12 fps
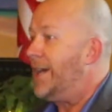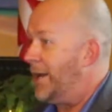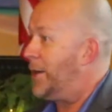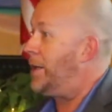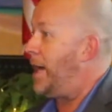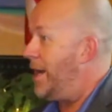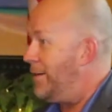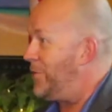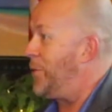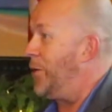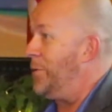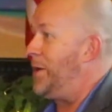And again, if
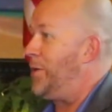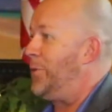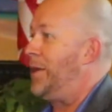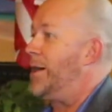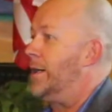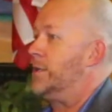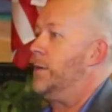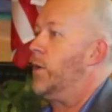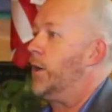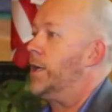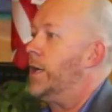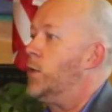you're going to be doing content
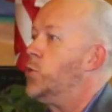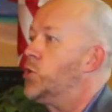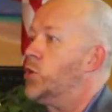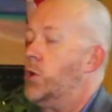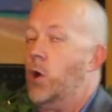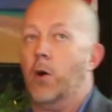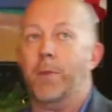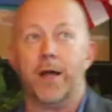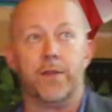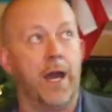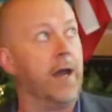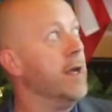marketing, you should know
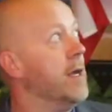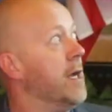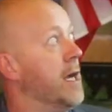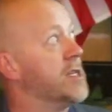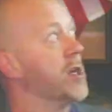about that. It's